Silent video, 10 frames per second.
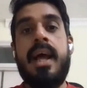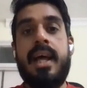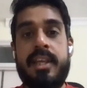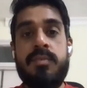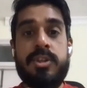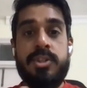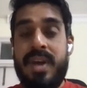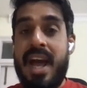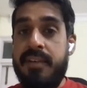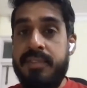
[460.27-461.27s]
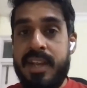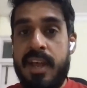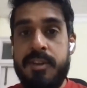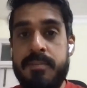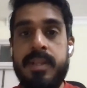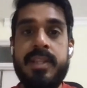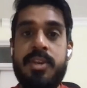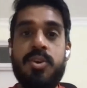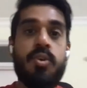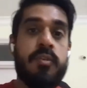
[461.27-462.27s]
And then once you have that available, then
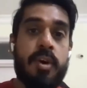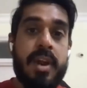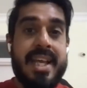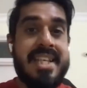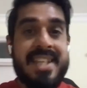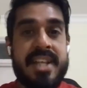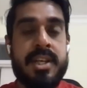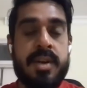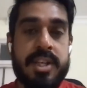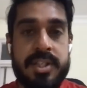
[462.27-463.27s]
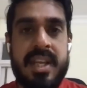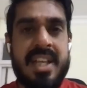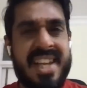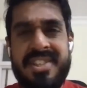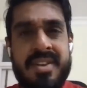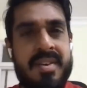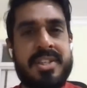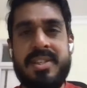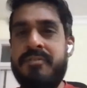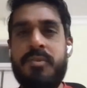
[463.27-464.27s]
you go for insight
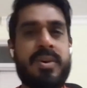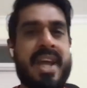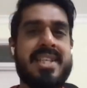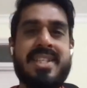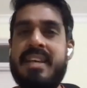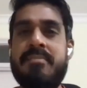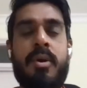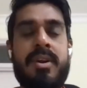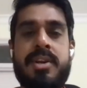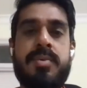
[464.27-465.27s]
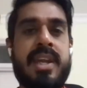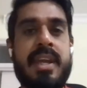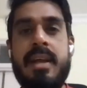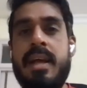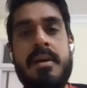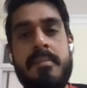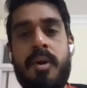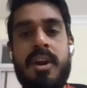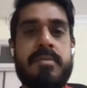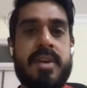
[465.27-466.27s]
generation, forecasting, model training,
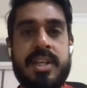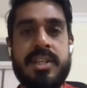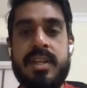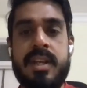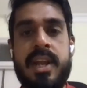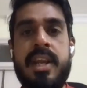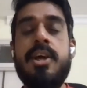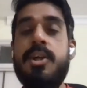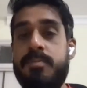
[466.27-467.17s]
model prediction, right?